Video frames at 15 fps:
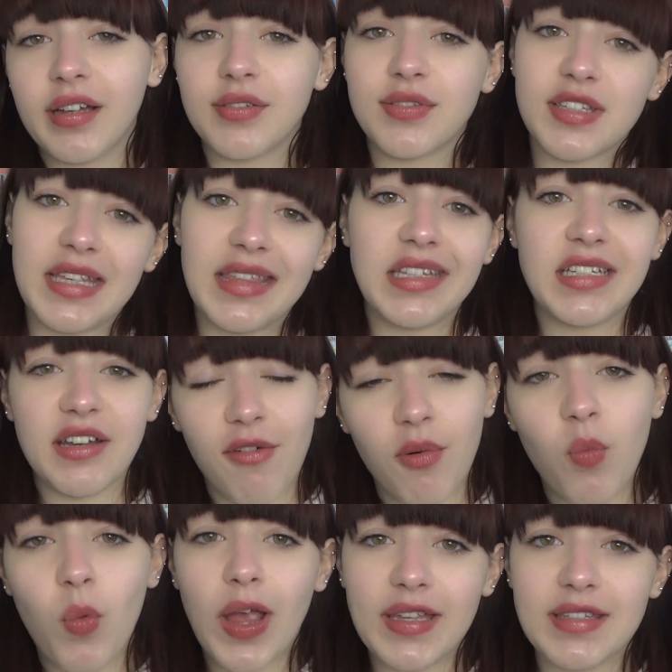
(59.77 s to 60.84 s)
of see the
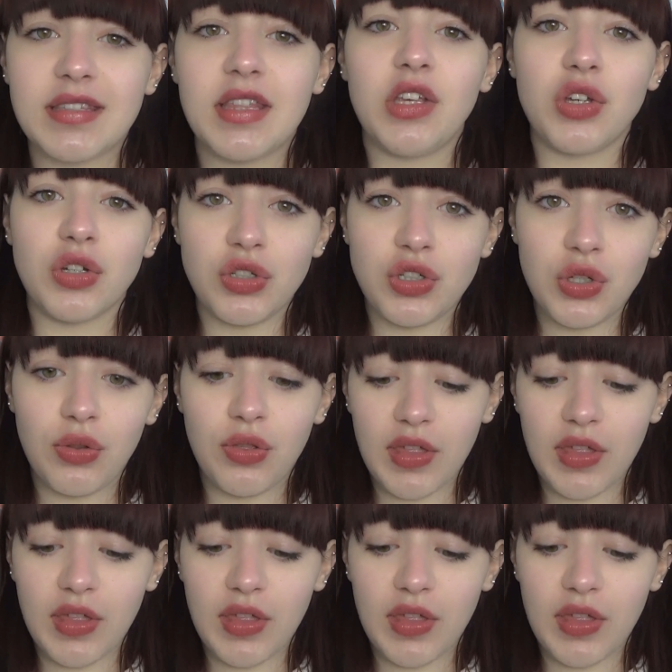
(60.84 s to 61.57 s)
different ways that you can do